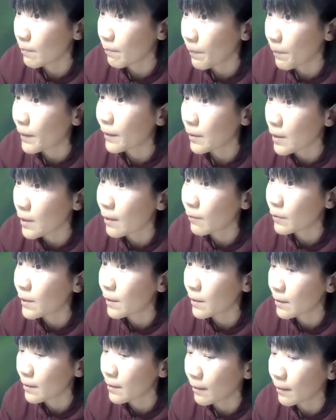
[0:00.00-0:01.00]
by the
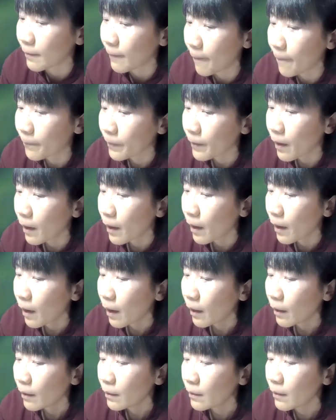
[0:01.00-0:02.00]
FTC.
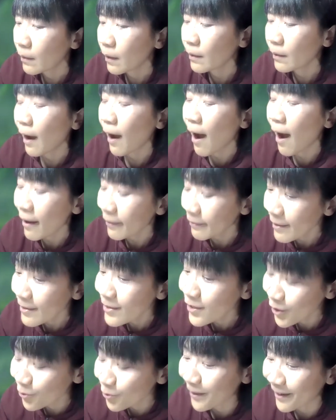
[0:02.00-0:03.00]
Then
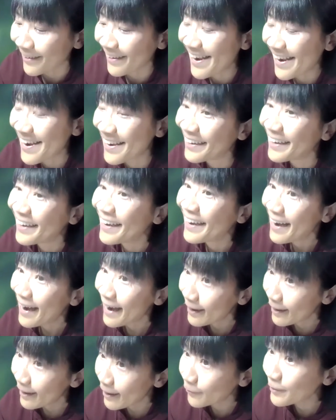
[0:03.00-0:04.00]
additionally,
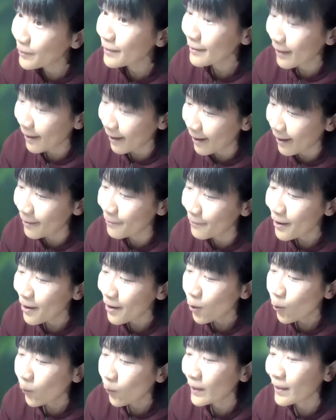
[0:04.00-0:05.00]
around the time
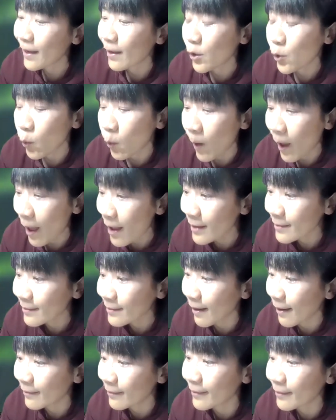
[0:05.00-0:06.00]
when the
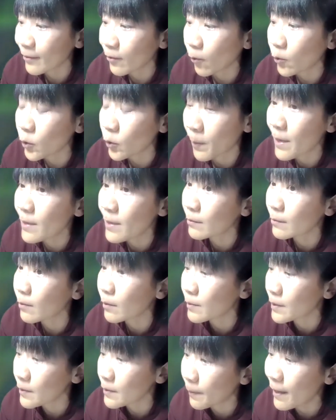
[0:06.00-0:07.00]
US ended occupation
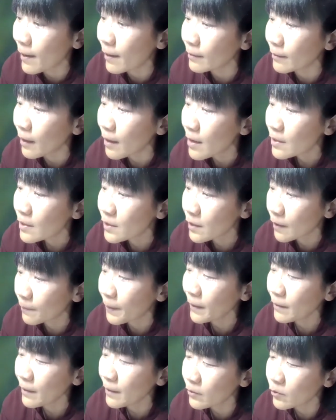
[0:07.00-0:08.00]
of Japan,
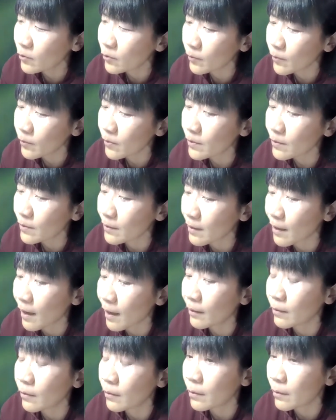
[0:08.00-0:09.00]
Japan introduced
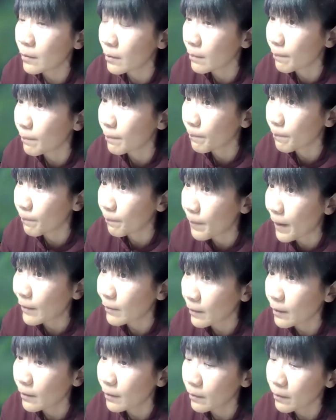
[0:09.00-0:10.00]

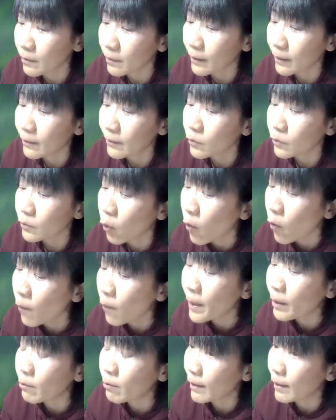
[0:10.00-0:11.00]
back then
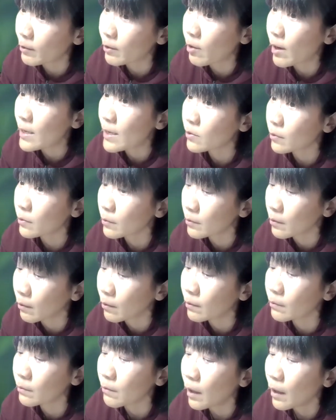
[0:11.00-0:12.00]
novel regulation
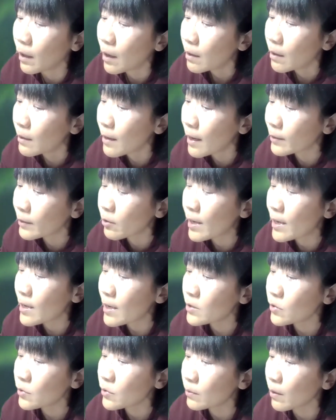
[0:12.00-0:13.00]
called
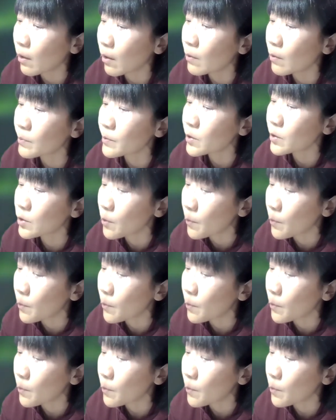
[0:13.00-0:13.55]
regulation of